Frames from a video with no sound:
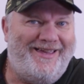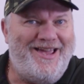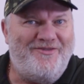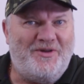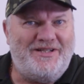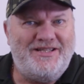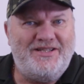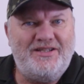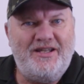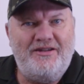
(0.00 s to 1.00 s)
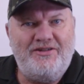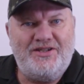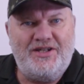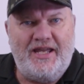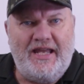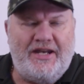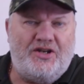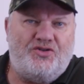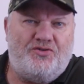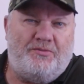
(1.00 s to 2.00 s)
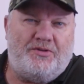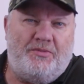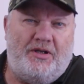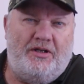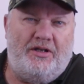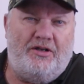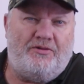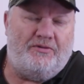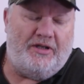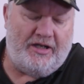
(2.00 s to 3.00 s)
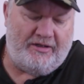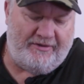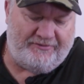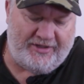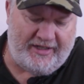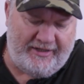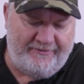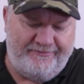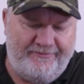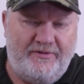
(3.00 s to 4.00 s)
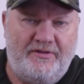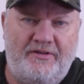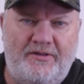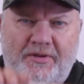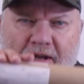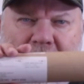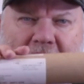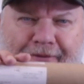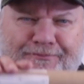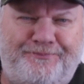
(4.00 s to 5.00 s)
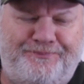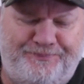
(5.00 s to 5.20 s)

Hey everyone, so yesterday I had a trip to my local RFD. Look at that.